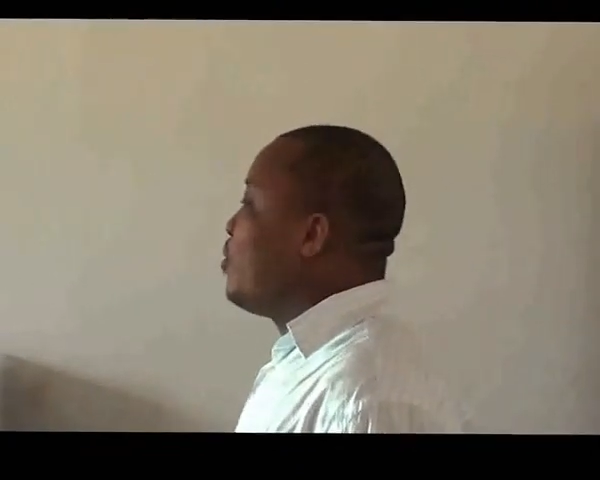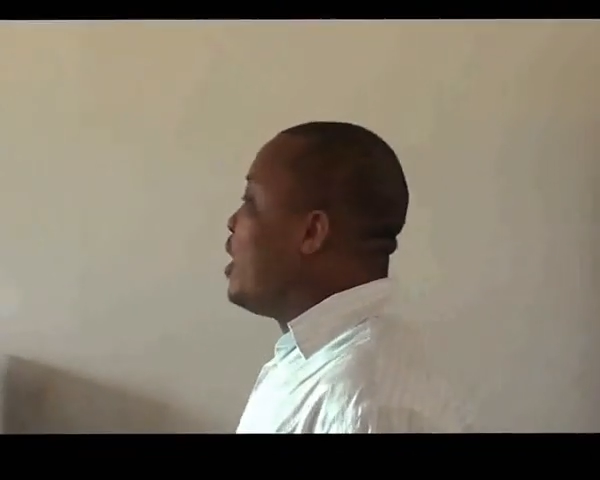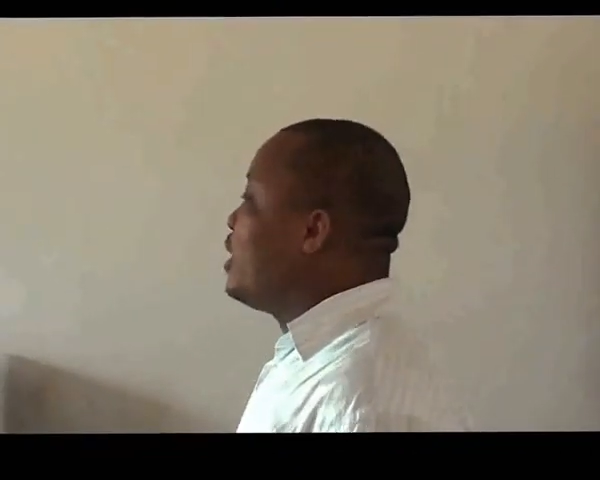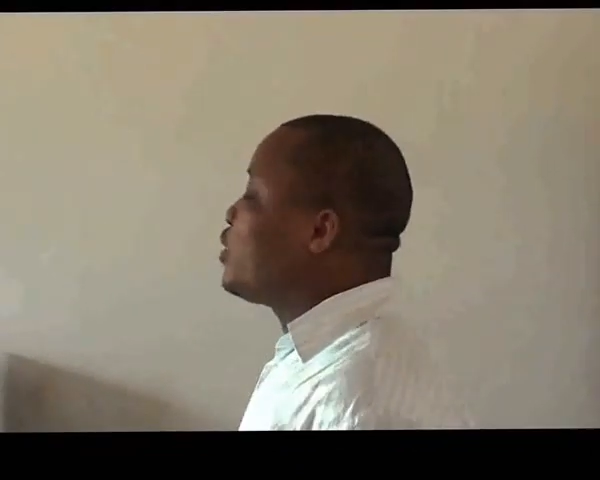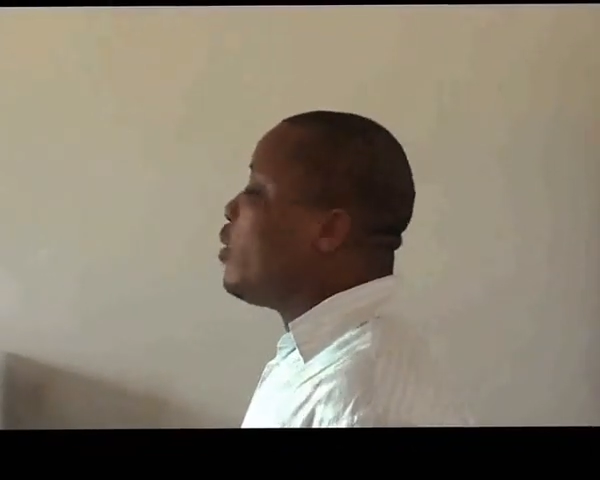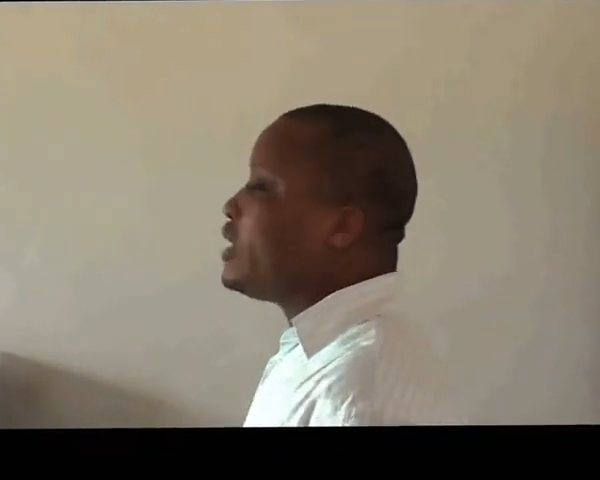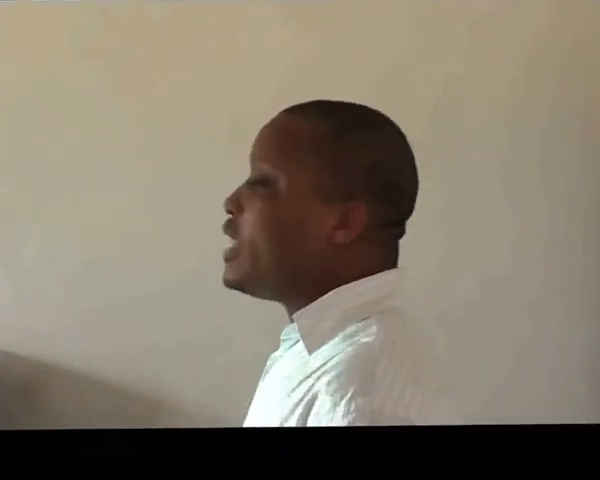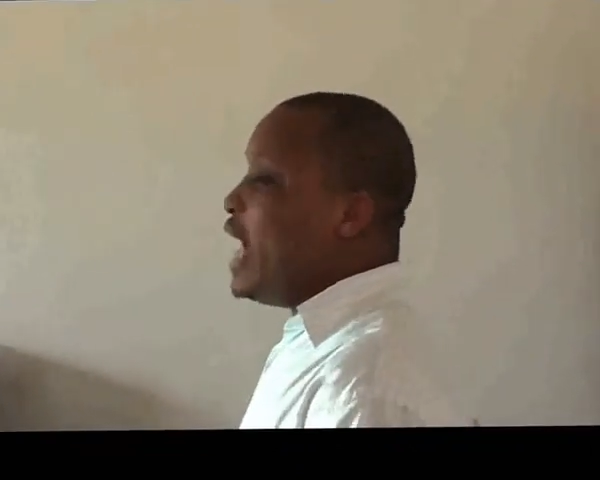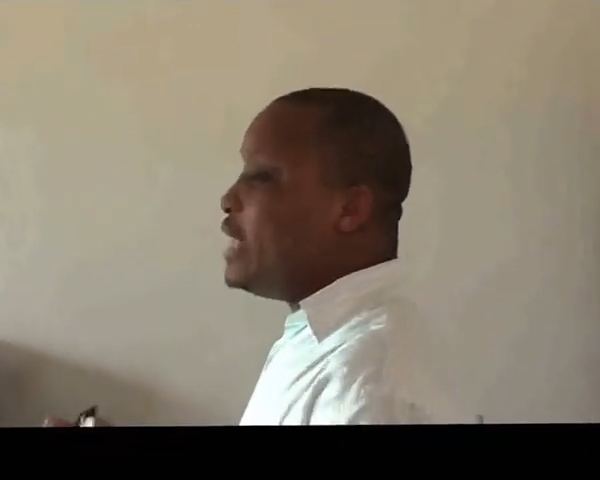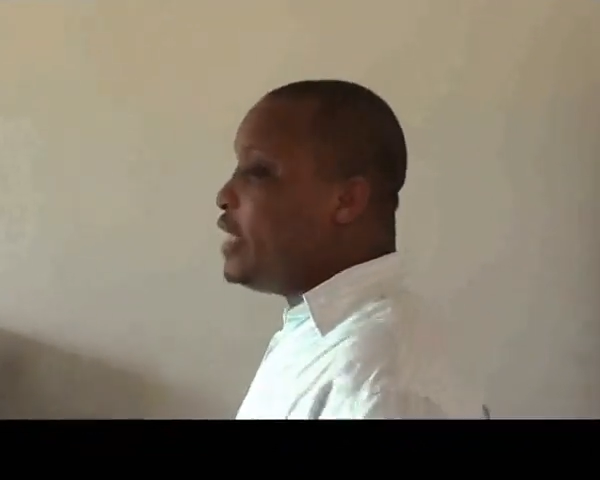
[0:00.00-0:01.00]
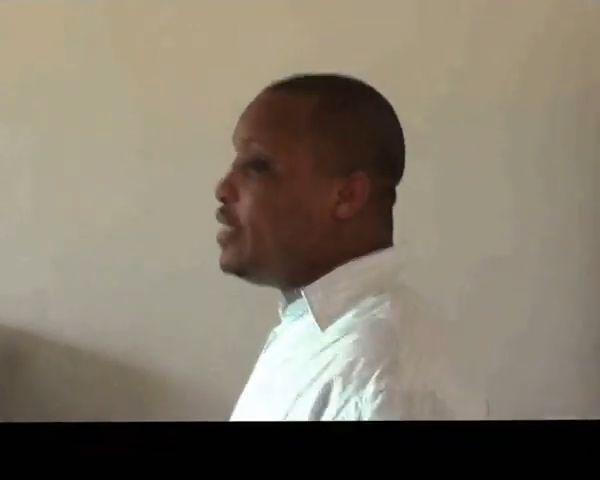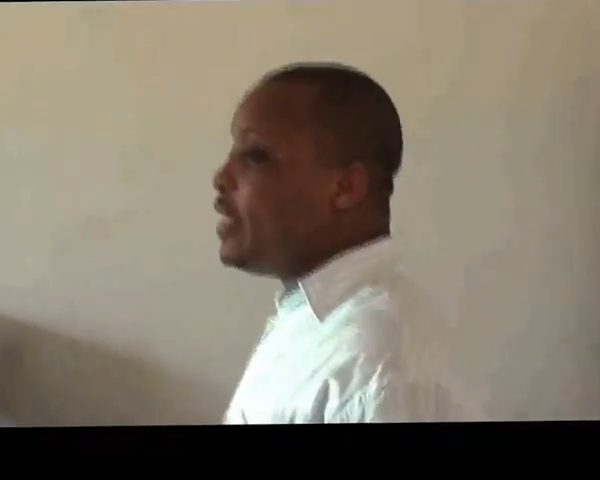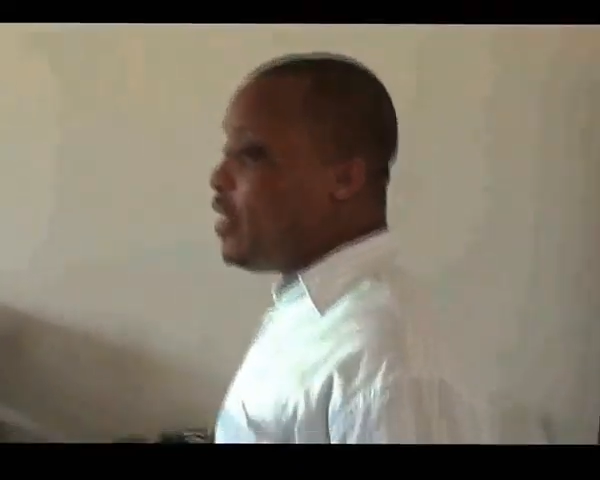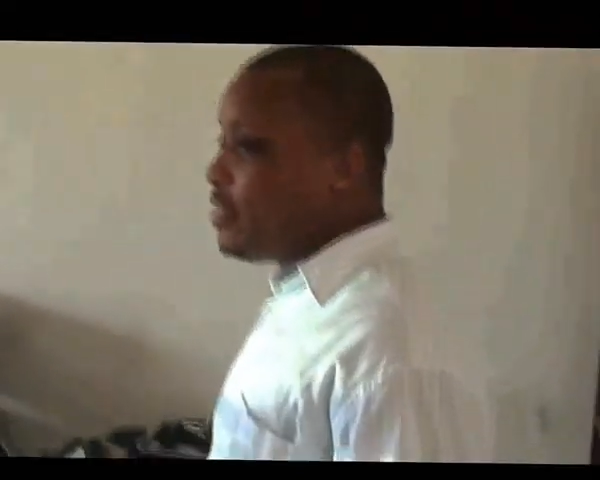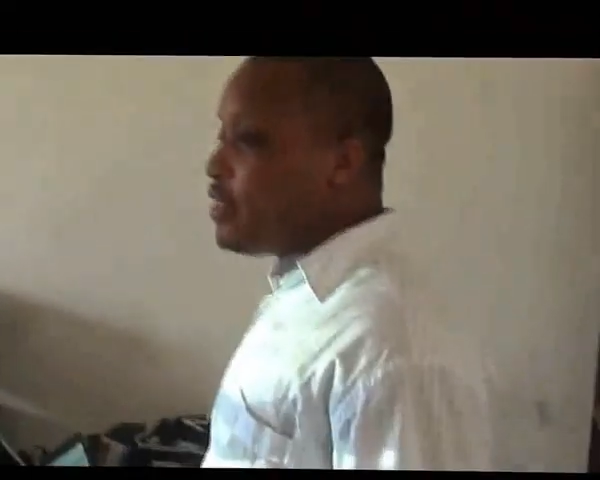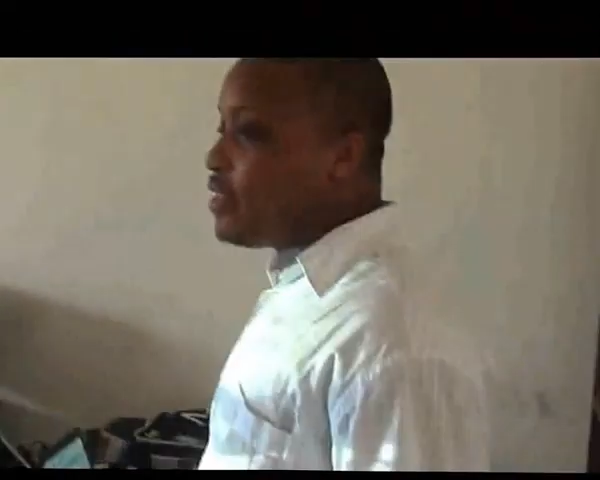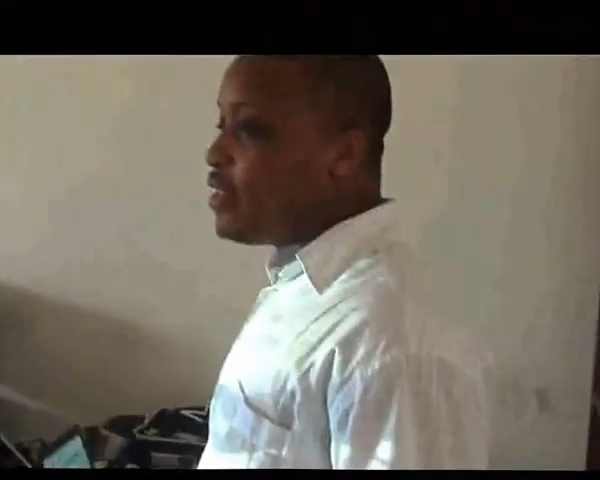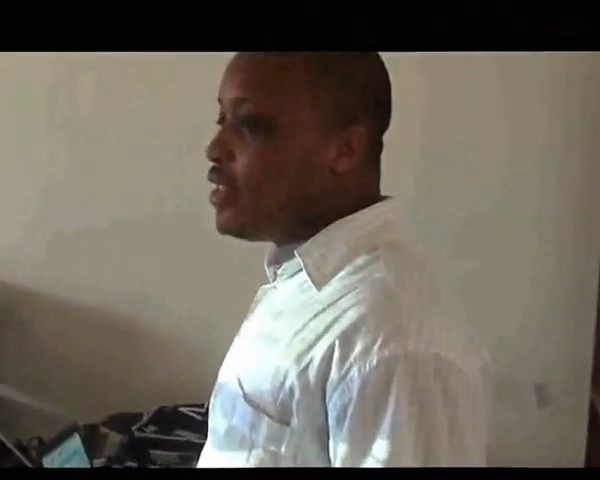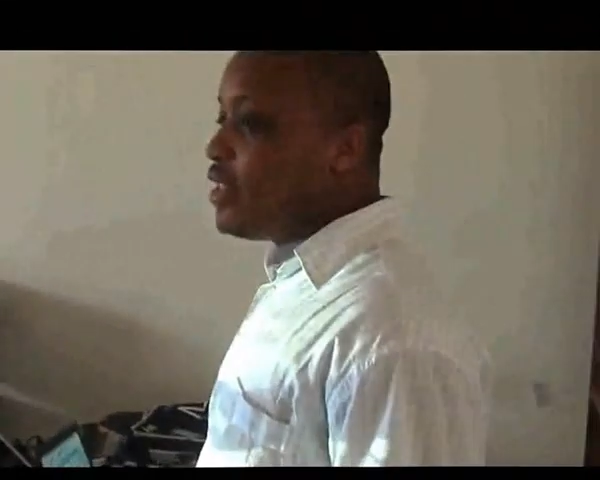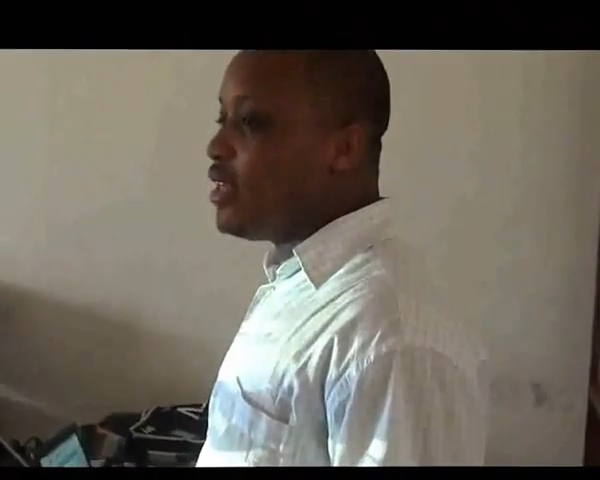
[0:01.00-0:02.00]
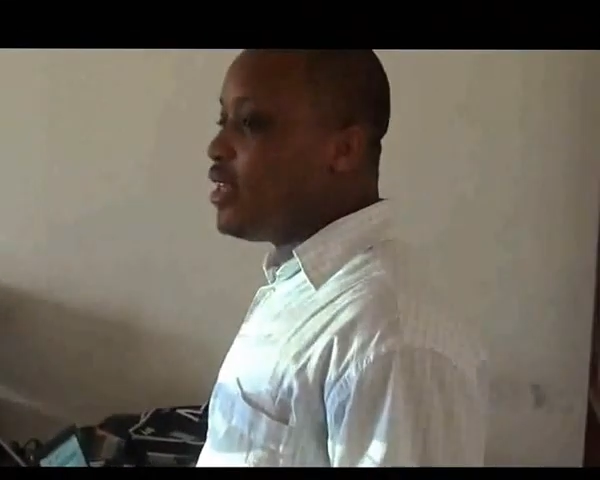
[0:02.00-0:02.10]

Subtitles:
we learned what ICT is,